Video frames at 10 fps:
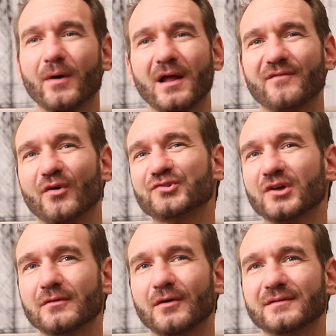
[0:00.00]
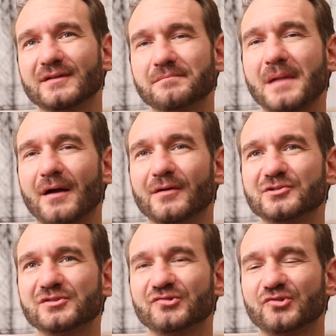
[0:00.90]
what I've also learned in
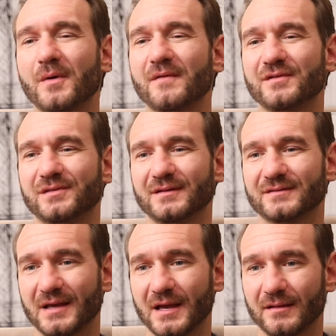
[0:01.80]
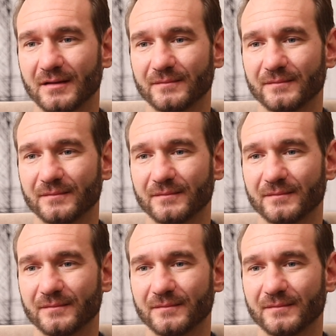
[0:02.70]
marriage is do everything together.